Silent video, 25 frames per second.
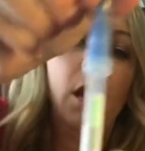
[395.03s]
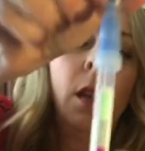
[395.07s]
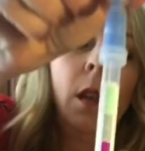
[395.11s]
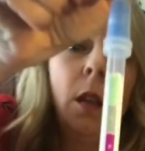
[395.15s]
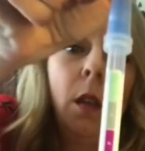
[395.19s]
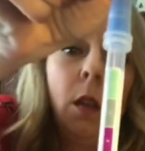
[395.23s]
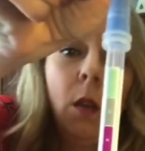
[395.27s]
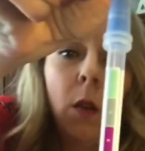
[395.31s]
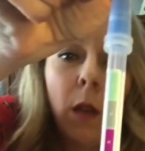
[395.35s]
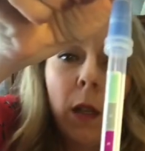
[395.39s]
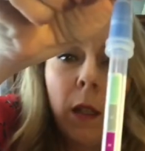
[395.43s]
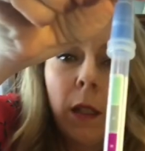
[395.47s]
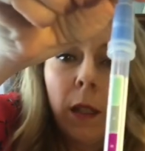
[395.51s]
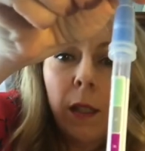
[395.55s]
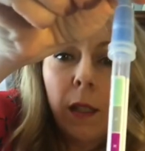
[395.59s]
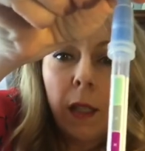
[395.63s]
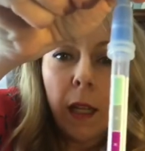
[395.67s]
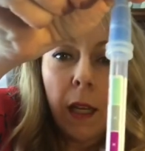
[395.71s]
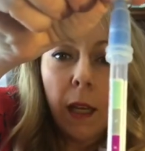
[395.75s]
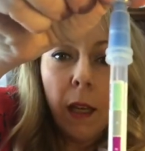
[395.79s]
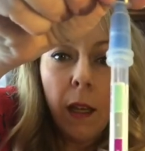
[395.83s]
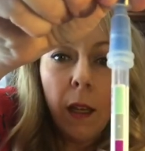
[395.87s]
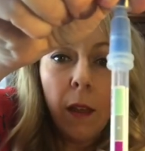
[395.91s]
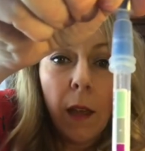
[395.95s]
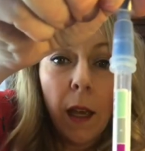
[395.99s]
you can
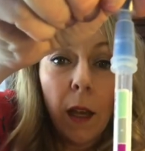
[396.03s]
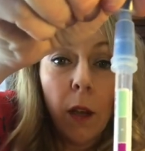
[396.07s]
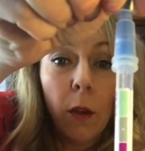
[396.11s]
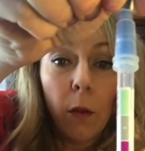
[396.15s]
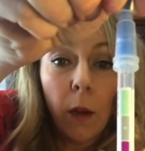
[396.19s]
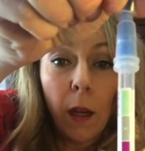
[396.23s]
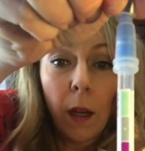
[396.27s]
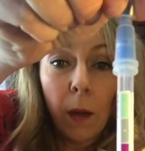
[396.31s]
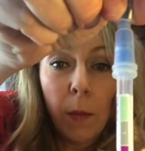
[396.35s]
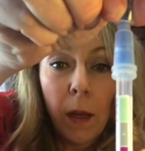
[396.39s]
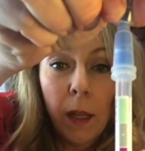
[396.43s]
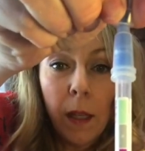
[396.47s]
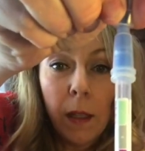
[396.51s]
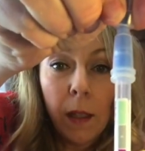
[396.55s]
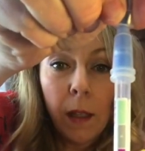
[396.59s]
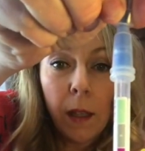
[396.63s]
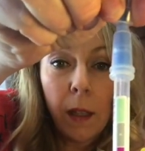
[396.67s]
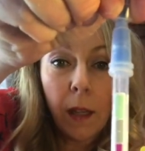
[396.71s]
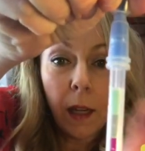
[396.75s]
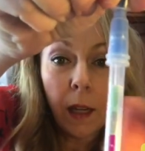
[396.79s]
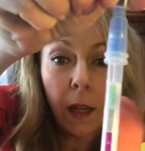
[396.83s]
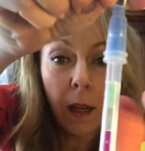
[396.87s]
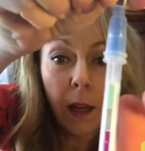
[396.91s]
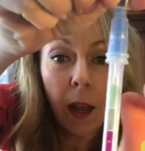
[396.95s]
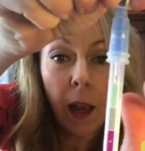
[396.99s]
see that green means
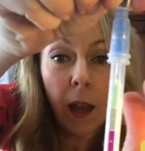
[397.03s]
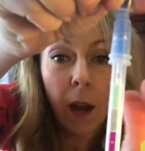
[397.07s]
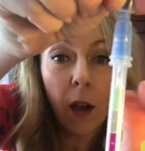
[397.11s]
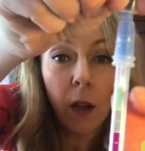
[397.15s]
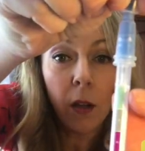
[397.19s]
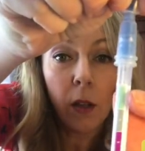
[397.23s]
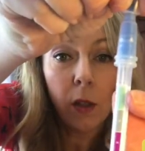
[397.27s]
clean, and our